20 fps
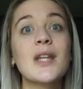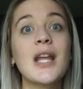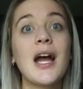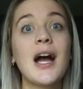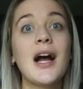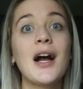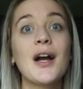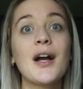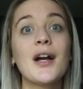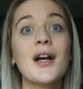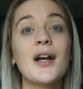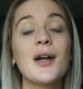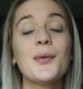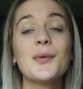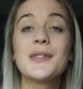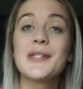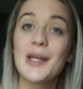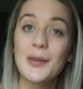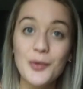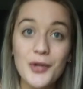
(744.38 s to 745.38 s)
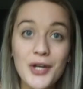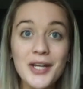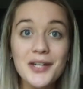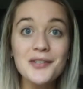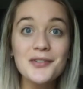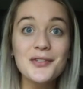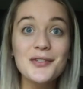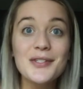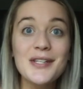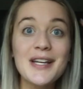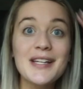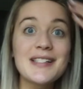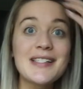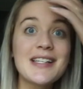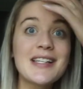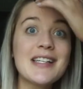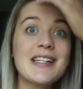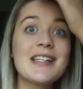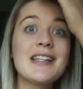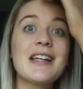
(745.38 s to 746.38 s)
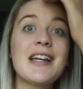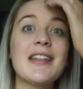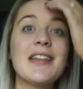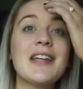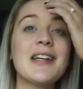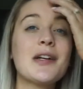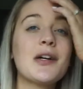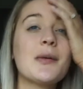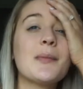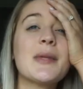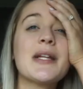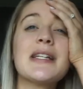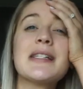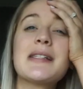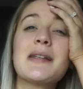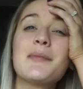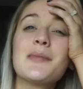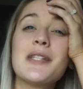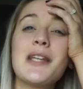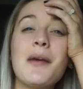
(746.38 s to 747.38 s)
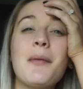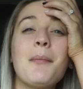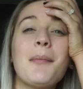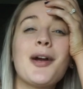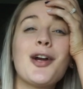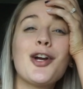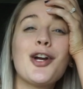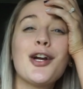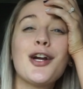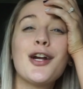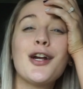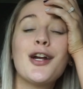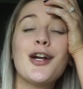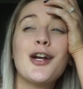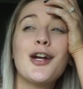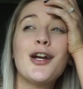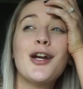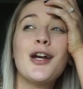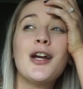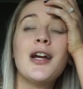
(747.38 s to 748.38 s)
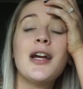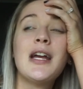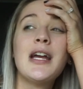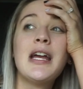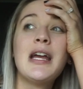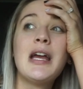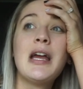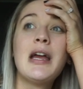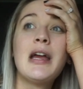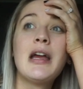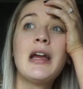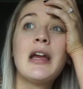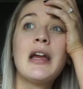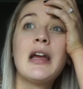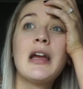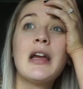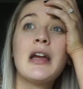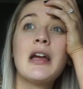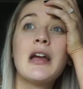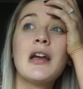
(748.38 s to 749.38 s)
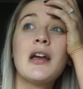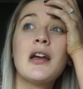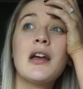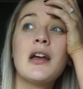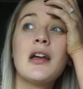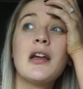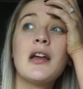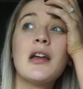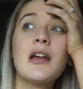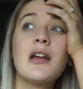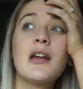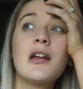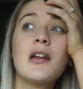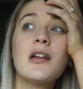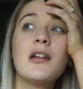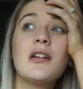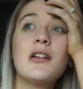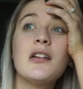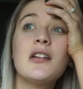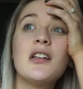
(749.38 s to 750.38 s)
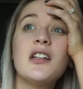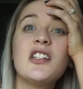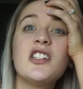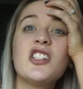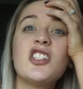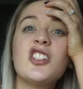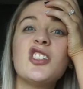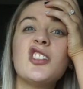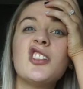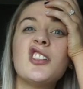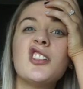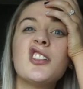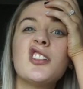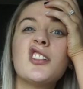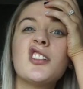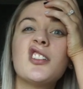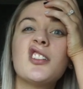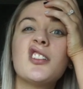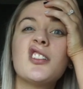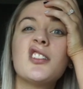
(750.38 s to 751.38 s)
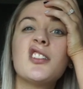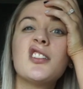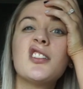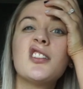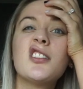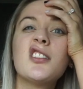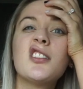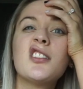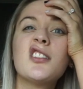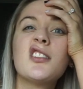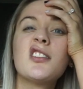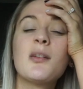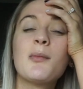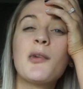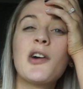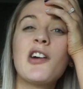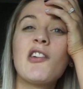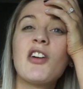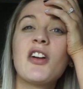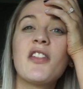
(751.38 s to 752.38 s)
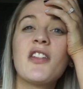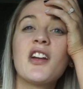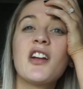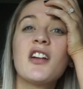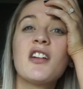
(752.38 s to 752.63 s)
I was able to exercise again, I think come like September-ish. Somewhere around there.